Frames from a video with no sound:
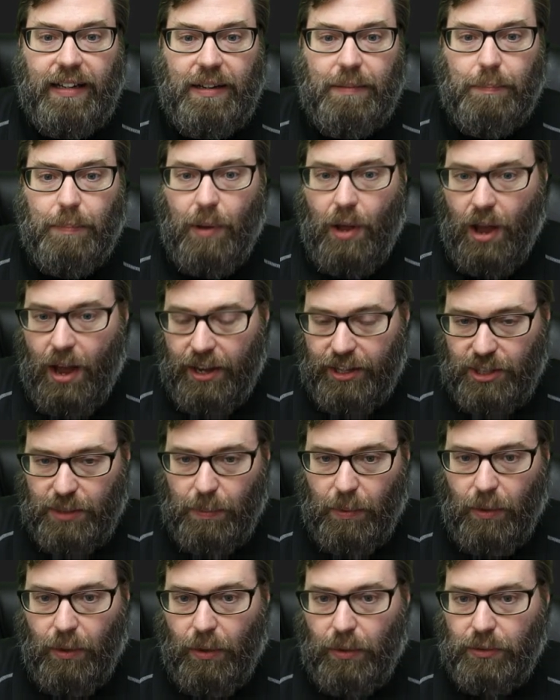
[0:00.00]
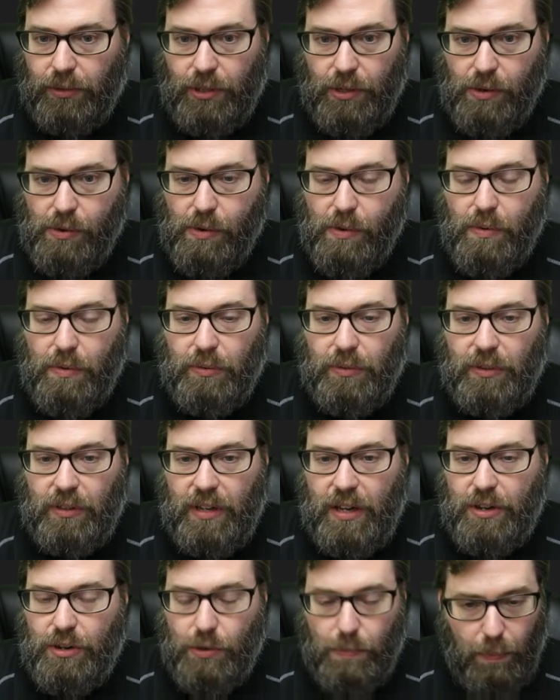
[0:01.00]
impossible to
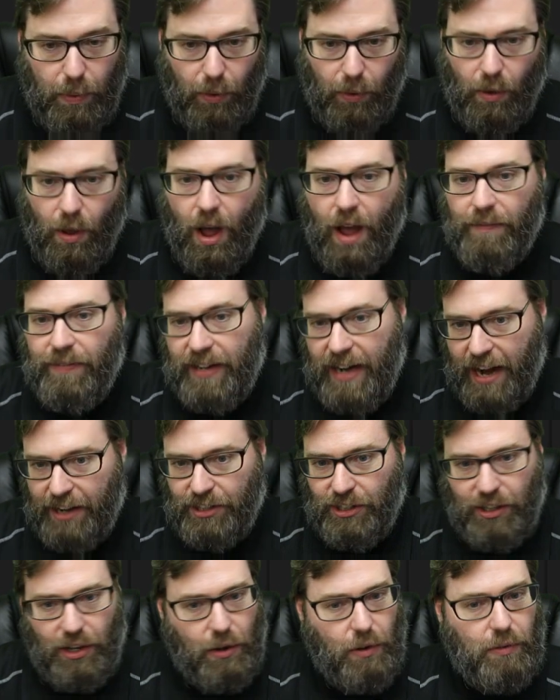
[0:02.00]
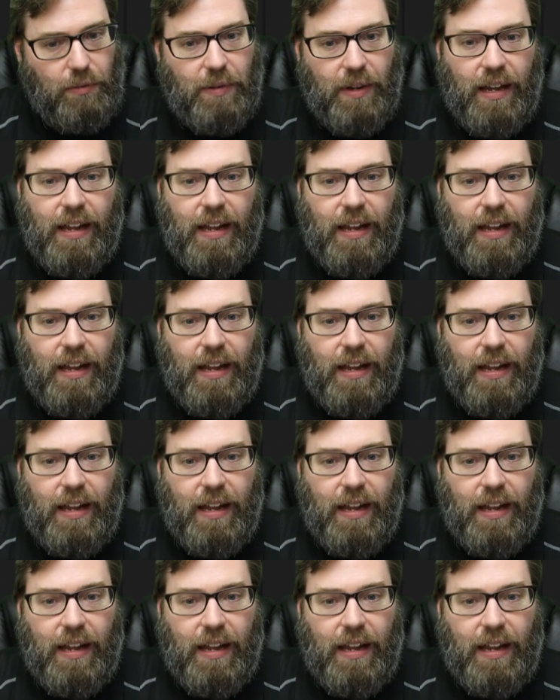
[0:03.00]
pull off and execute.